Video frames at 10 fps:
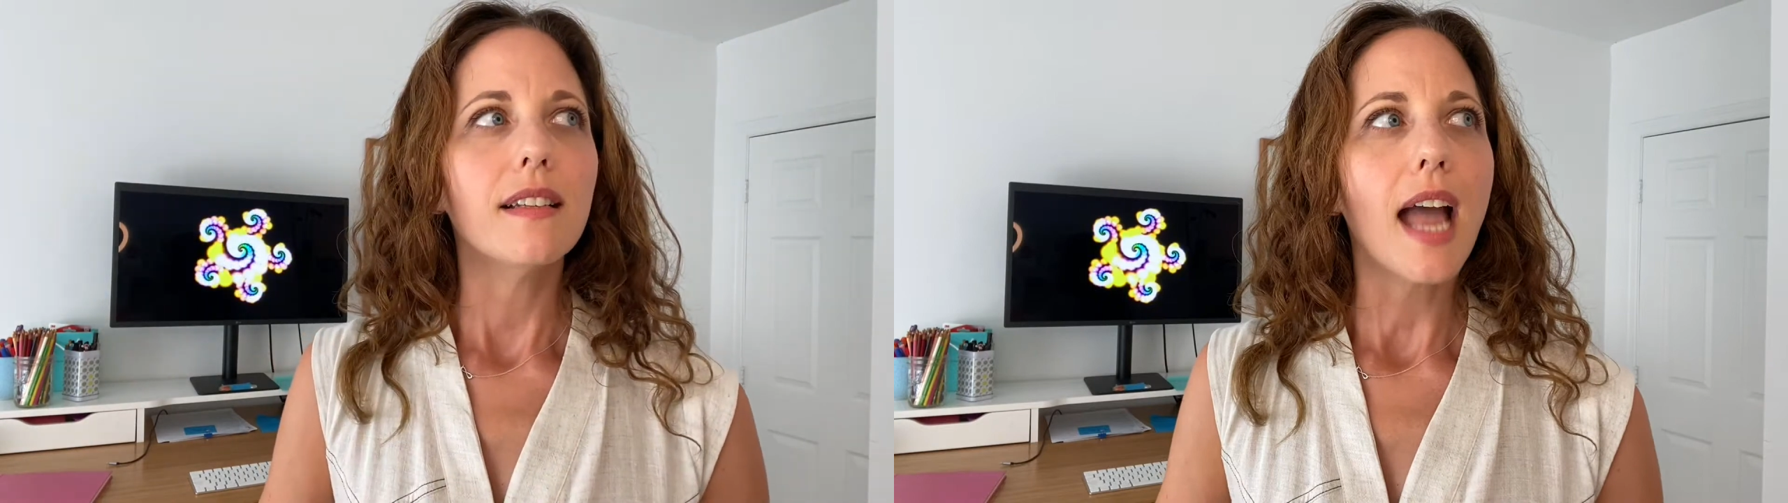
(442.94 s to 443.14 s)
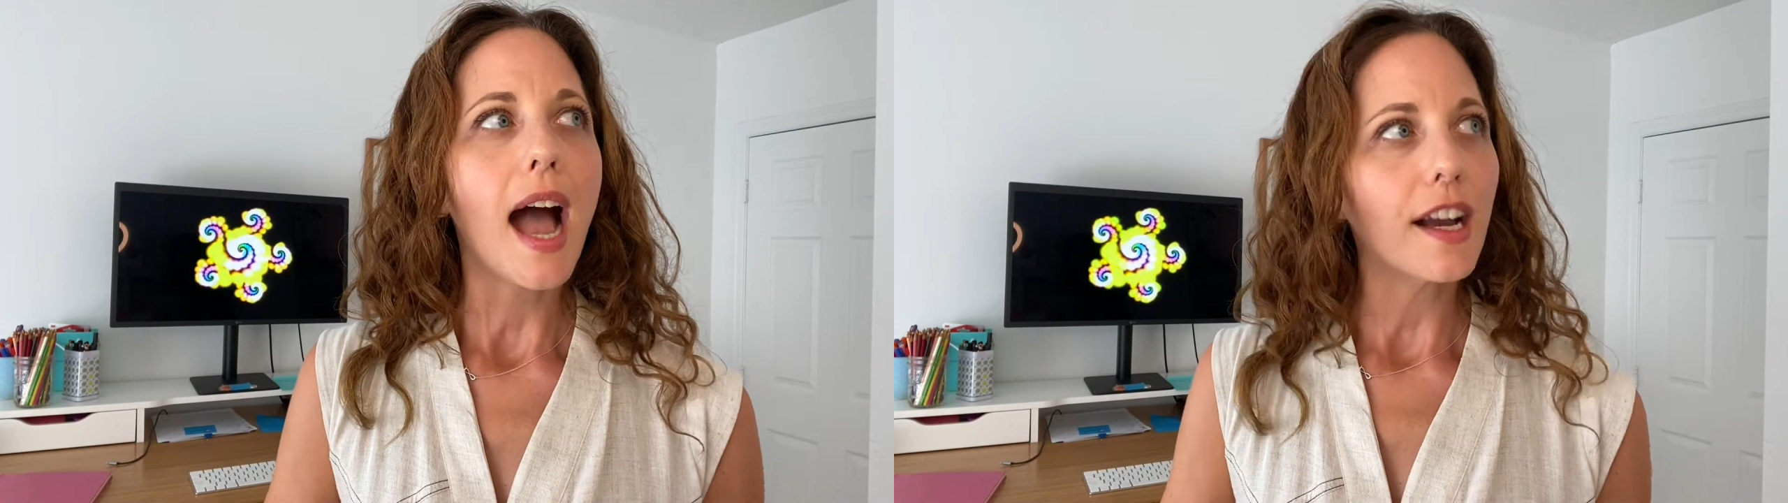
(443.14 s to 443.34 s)

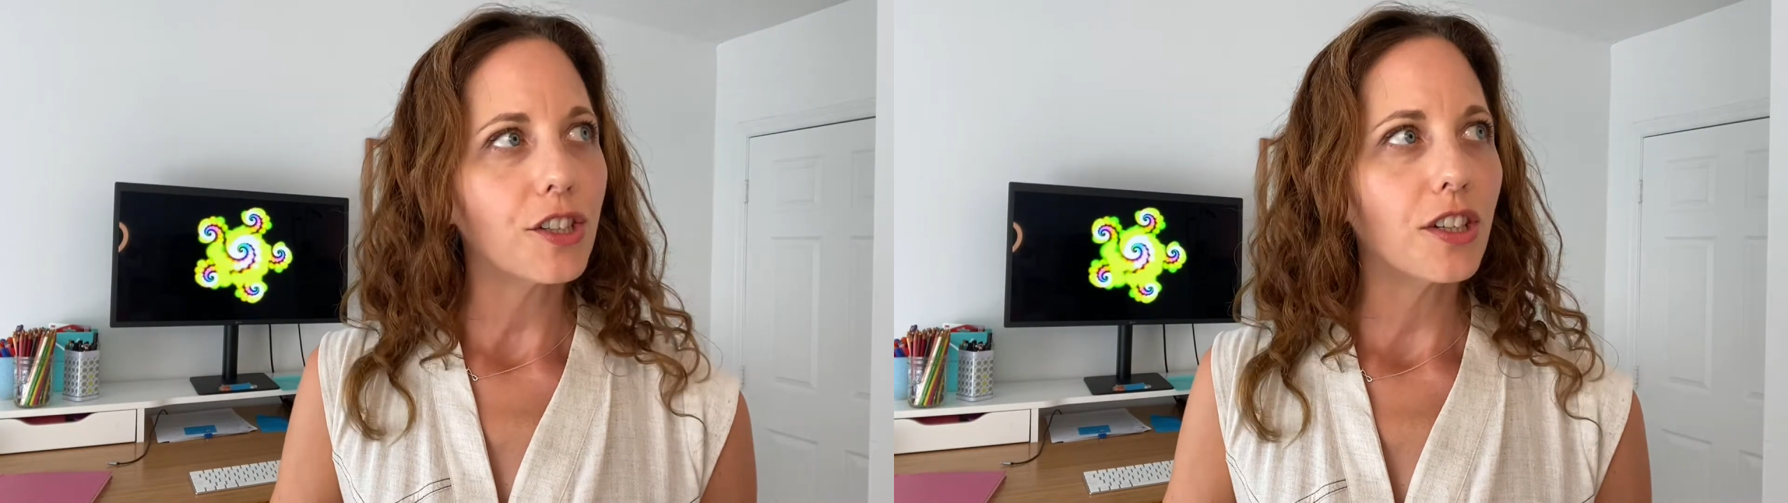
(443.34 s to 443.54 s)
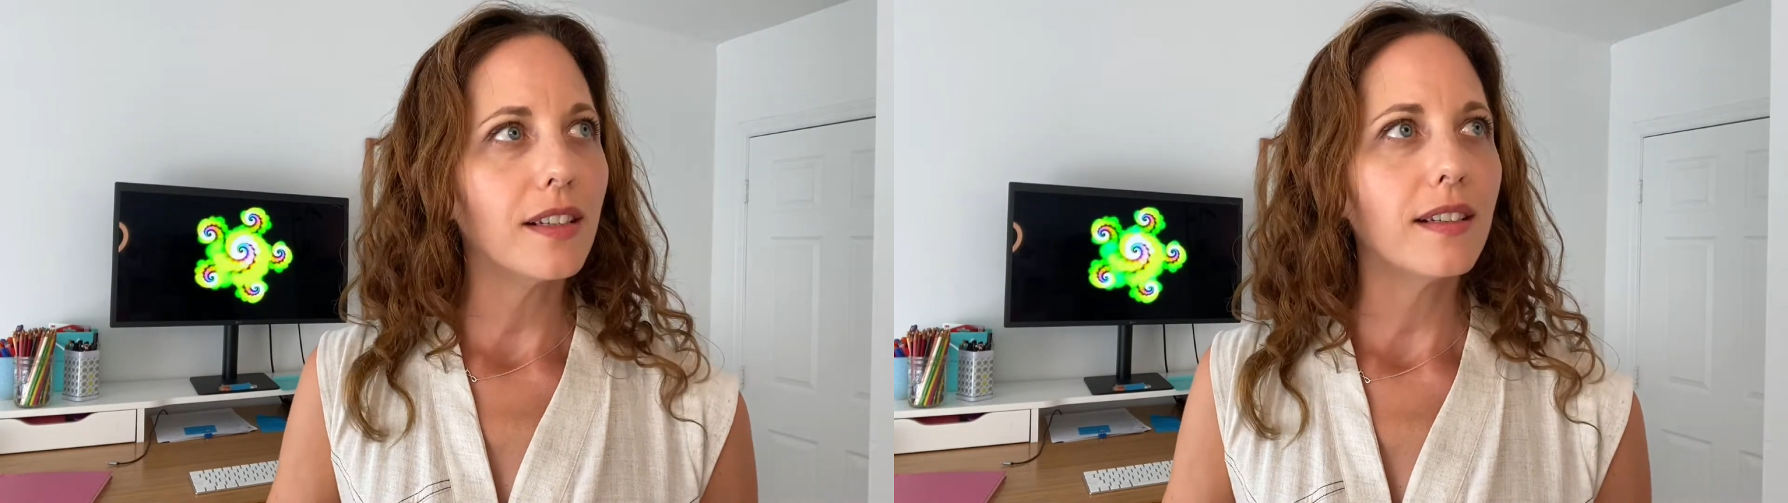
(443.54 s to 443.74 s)

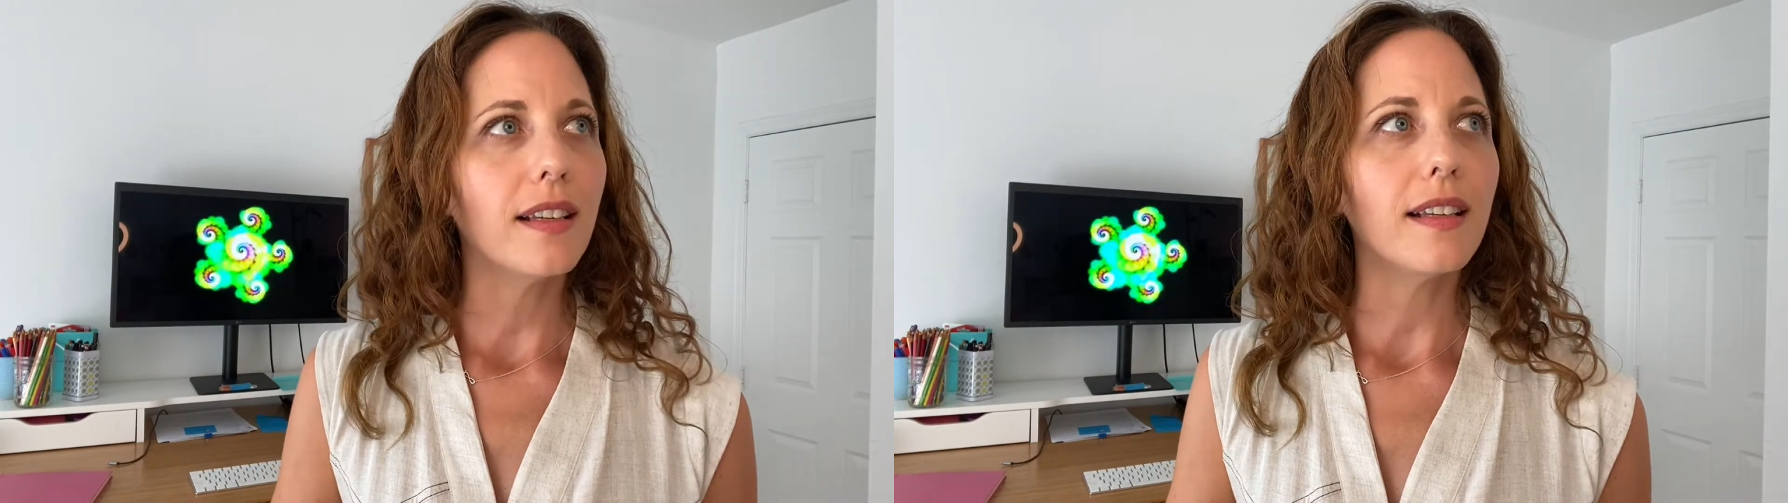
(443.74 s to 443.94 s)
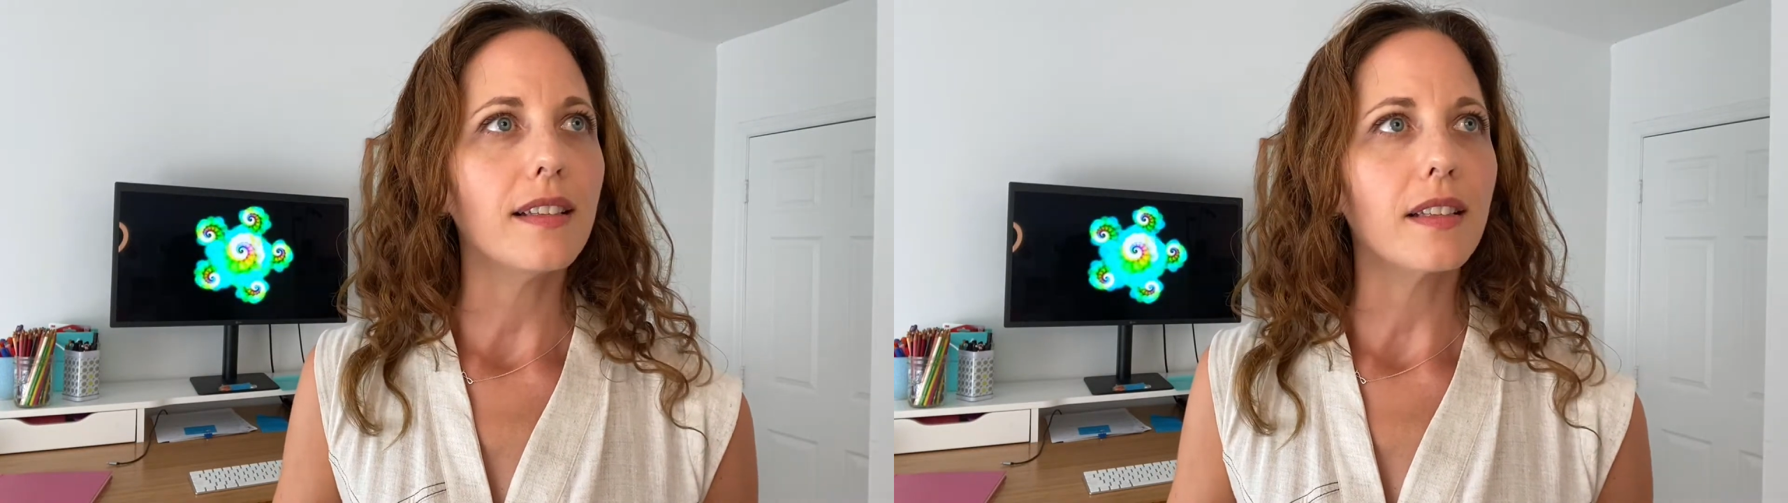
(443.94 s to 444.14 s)
action
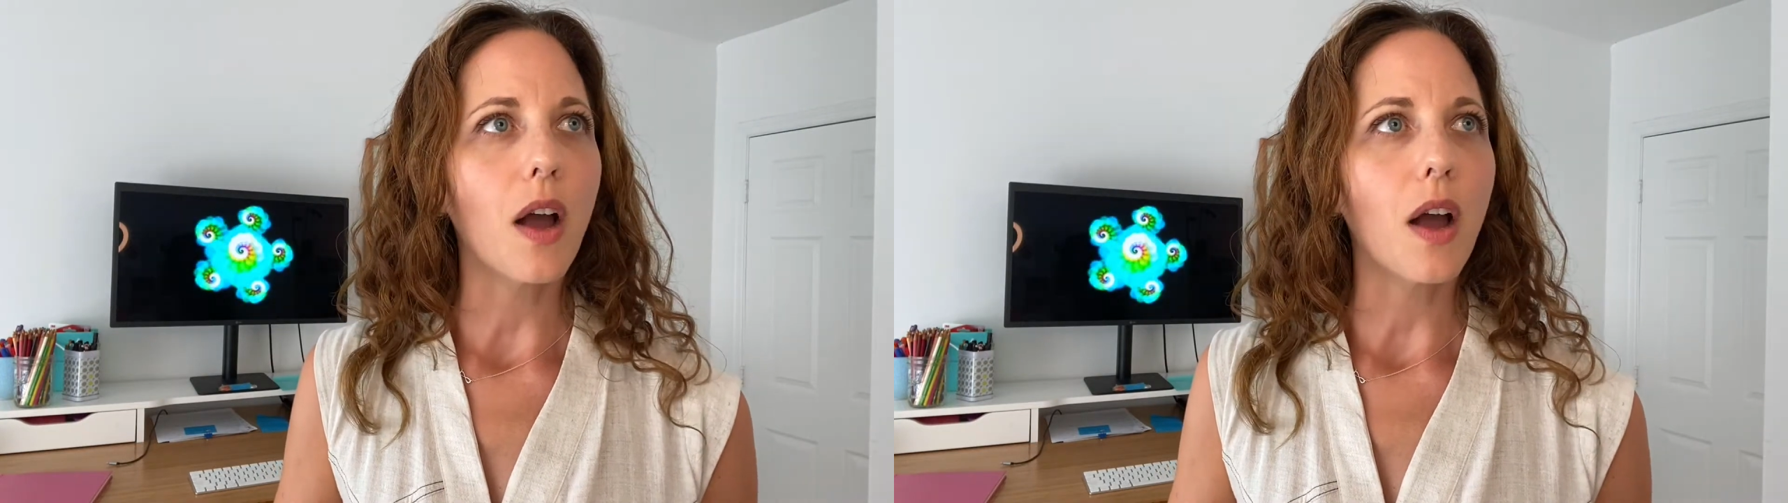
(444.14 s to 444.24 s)
is